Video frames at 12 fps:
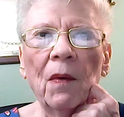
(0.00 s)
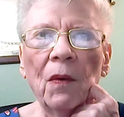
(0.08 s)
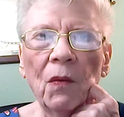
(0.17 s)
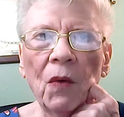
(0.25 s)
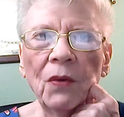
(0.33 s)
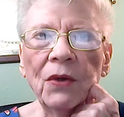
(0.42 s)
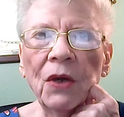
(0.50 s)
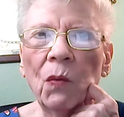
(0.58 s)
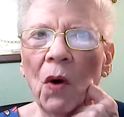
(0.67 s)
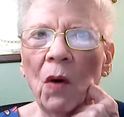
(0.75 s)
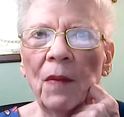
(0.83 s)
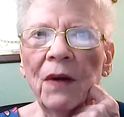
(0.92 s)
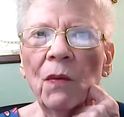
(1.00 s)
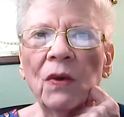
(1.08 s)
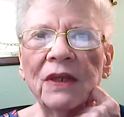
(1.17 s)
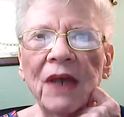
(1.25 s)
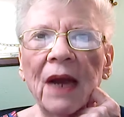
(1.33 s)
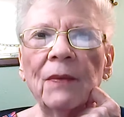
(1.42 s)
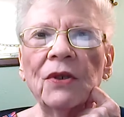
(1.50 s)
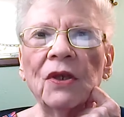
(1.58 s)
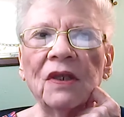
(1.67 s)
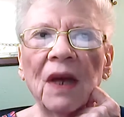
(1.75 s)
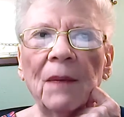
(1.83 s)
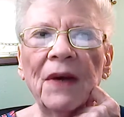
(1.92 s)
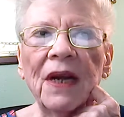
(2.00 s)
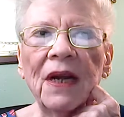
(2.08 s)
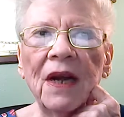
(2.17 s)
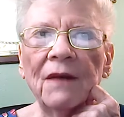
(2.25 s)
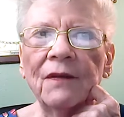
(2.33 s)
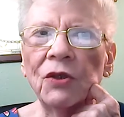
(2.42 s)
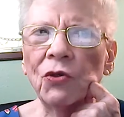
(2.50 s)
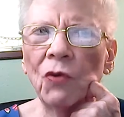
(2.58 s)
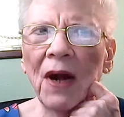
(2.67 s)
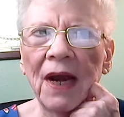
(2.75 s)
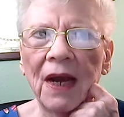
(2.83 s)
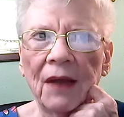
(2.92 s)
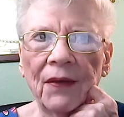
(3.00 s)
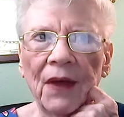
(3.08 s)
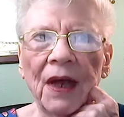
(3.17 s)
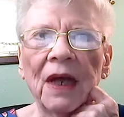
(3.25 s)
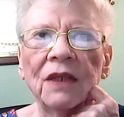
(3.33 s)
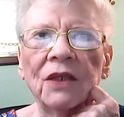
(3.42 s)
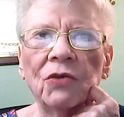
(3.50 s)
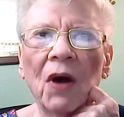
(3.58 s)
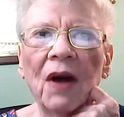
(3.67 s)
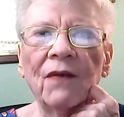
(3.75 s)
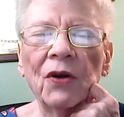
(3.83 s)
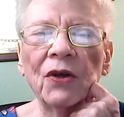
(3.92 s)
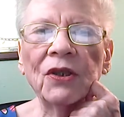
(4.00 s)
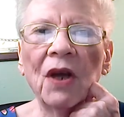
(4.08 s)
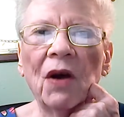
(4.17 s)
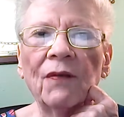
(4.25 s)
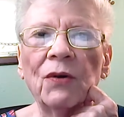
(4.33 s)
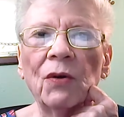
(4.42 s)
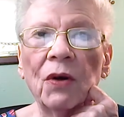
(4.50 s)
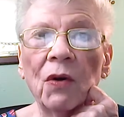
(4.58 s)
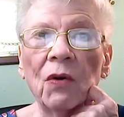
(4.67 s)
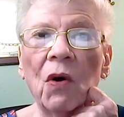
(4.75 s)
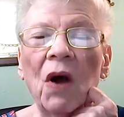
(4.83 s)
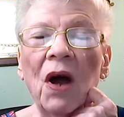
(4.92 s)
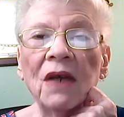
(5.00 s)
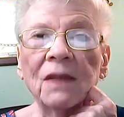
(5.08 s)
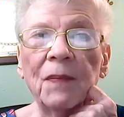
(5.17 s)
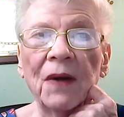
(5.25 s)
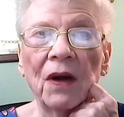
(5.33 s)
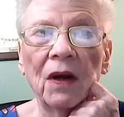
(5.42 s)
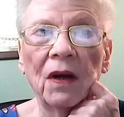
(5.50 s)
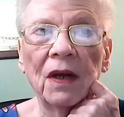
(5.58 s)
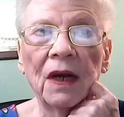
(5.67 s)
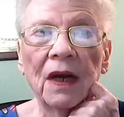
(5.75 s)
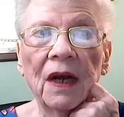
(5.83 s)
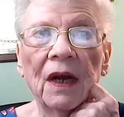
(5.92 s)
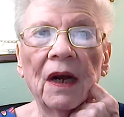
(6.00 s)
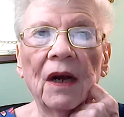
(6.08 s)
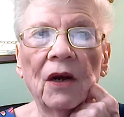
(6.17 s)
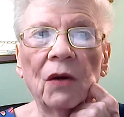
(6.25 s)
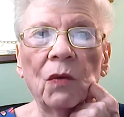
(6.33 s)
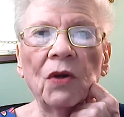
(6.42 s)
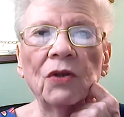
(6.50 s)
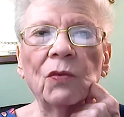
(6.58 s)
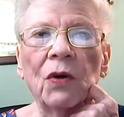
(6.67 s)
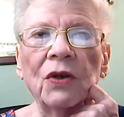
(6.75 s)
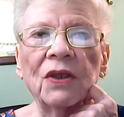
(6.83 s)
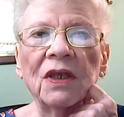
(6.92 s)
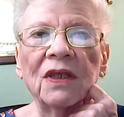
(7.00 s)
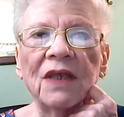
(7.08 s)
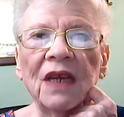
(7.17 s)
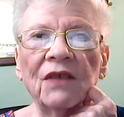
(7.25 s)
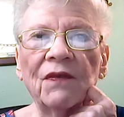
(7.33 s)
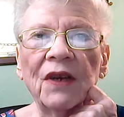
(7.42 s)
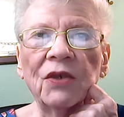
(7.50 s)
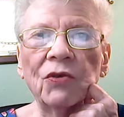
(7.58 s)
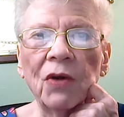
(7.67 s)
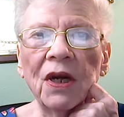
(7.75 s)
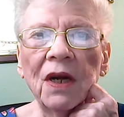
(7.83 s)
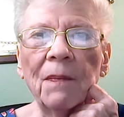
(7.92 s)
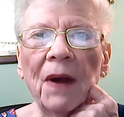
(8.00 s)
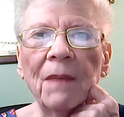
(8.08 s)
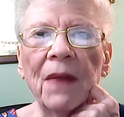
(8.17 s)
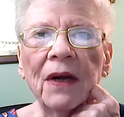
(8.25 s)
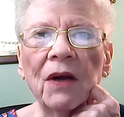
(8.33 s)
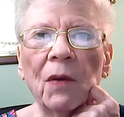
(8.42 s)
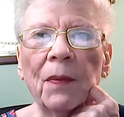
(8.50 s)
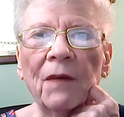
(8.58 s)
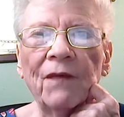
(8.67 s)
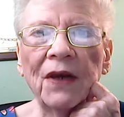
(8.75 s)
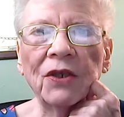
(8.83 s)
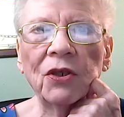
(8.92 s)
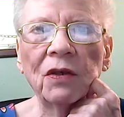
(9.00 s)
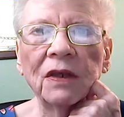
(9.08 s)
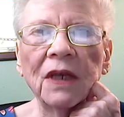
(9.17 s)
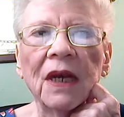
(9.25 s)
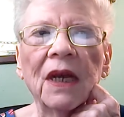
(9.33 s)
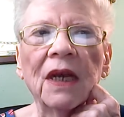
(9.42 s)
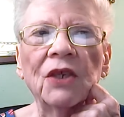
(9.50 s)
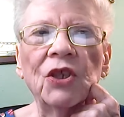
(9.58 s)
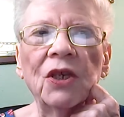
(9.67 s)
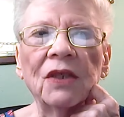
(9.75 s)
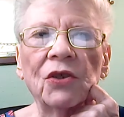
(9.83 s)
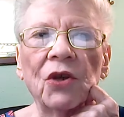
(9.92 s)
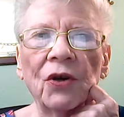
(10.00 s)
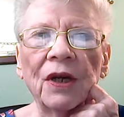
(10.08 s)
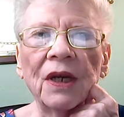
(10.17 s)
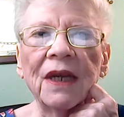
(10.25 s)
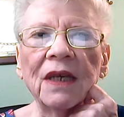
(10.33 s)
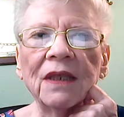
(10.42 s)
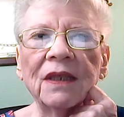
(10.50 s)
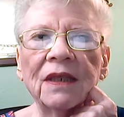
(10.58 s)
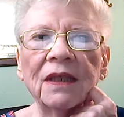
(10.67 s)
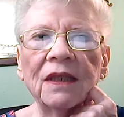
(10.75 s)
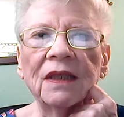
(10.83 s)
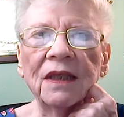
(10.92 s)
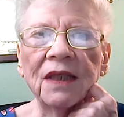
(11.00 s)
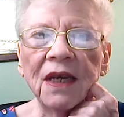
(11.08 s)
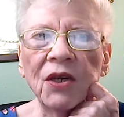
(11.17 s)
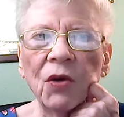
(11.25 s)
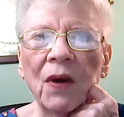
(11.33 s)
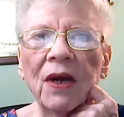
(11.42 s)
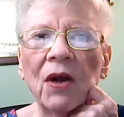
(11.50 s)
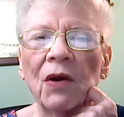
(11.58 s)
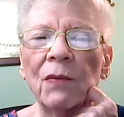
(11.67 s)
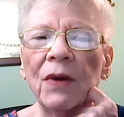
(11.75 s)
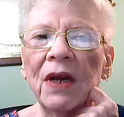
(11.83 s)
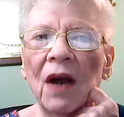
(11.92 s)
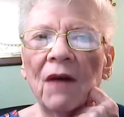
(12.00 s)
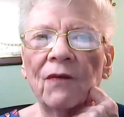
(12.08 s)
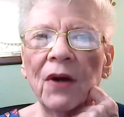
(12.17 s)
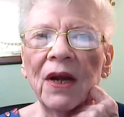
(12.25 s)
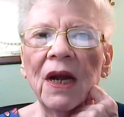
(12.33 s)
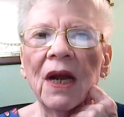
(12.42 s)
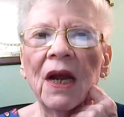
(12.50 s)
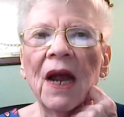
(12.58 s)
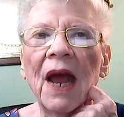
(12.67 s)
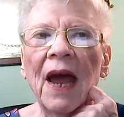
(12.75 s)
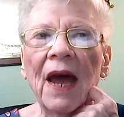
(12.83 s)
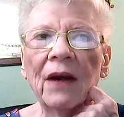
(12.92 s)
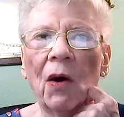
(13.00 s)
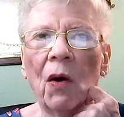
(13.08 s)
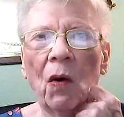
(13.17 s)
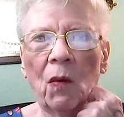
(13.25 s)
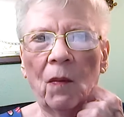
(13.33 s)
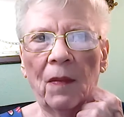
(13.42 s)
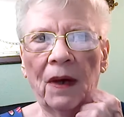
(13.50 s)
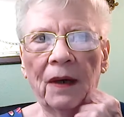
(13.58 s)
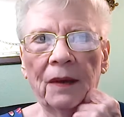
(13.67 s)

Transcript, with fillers: wounded woman was able to summon enough strength to drive herself to a local hospital. Her wounds were successfully treated by medical professionals. She is currently continuing her recovery at home.